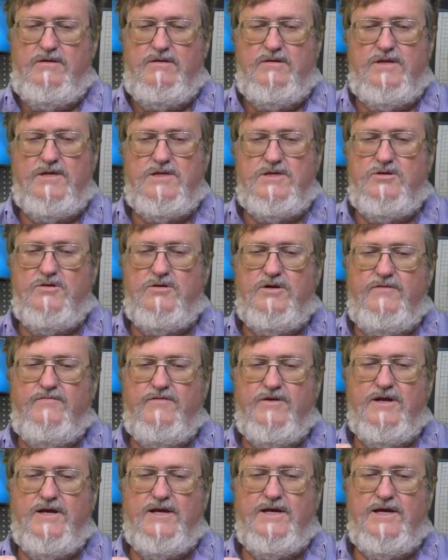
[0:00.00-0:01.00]
there's not
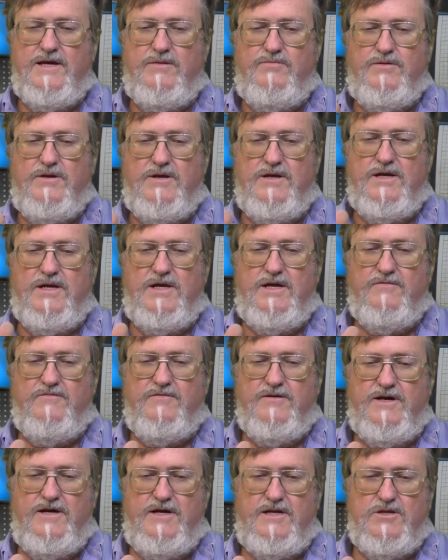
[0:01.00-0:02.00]
even a gap in here
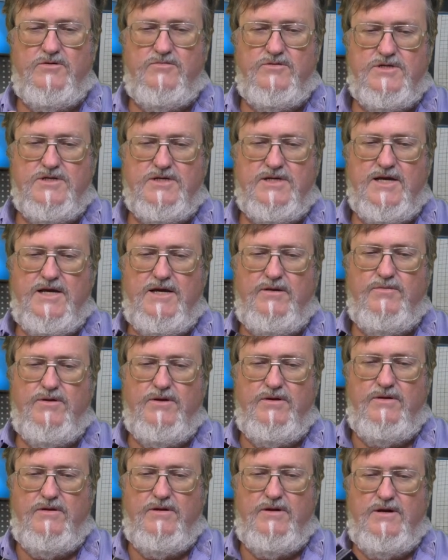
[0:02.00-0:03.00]
for heat to escape.
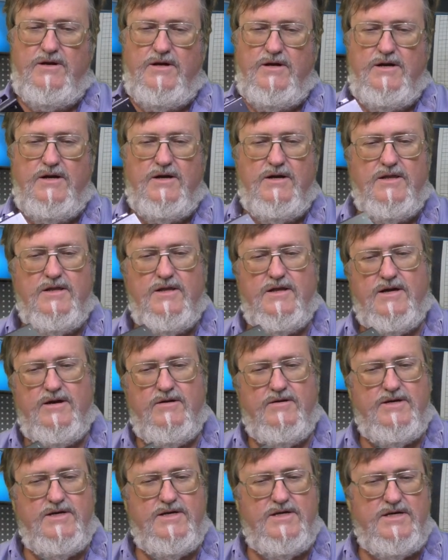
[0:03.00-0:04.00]

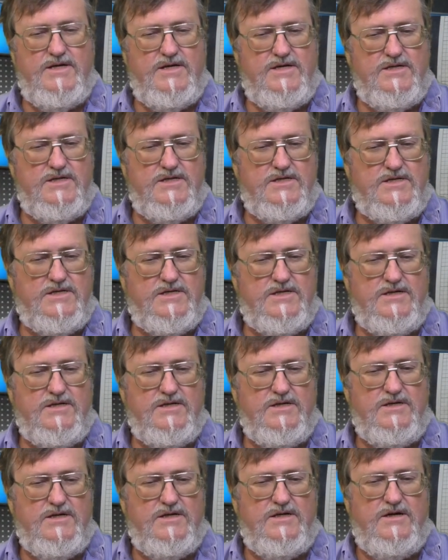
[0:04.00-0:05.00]
There is
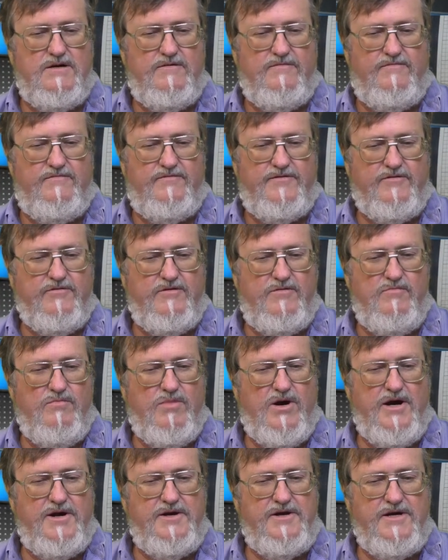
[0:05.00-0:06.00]
very
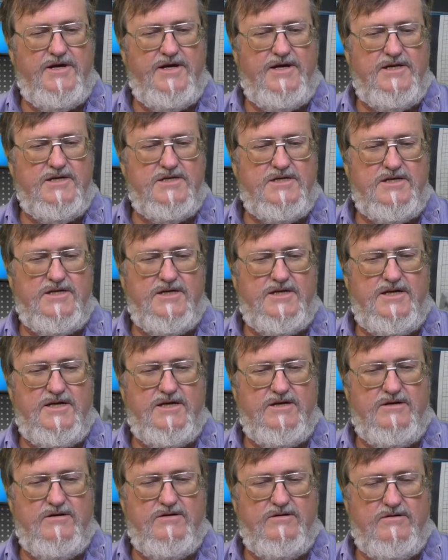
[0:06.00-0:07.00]
minor heat
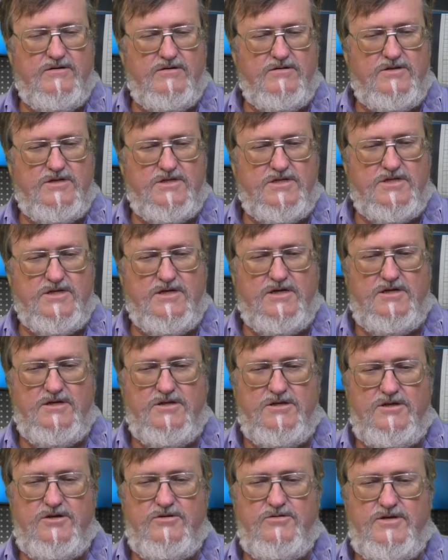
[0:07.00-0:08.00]
sinking on the side
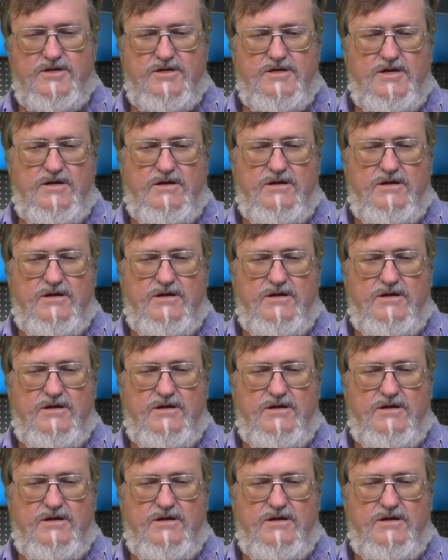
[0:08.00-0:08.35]
of the unit,